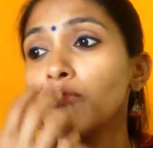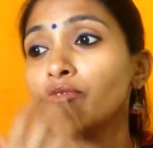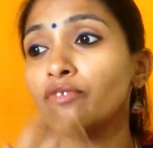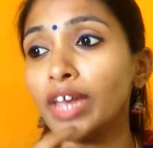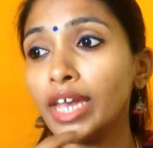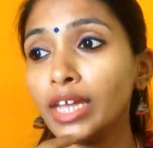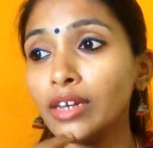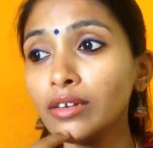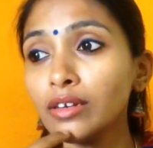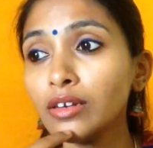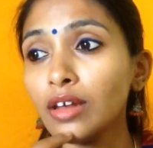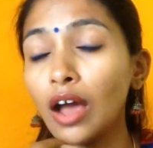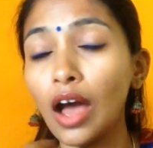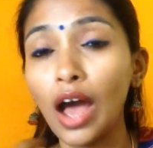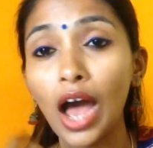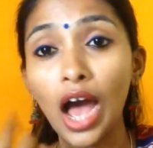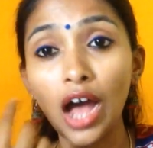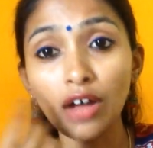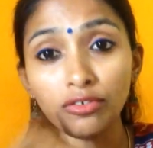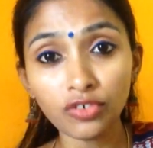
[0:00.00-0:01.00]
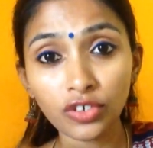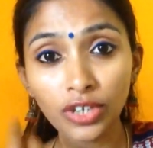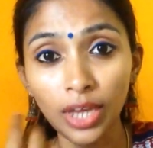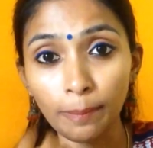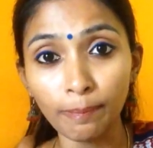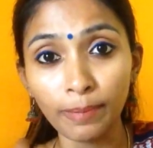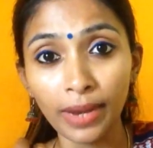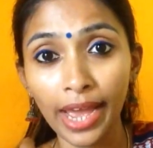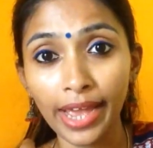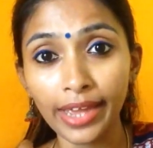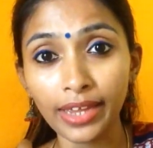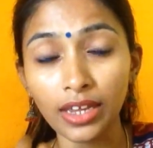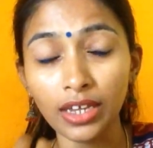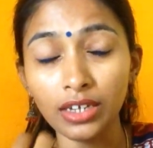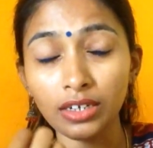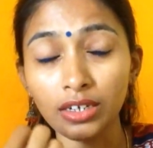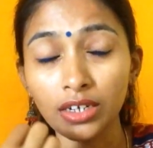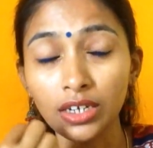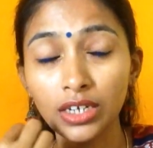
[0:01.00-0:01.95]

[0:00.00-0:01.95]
When after applying it,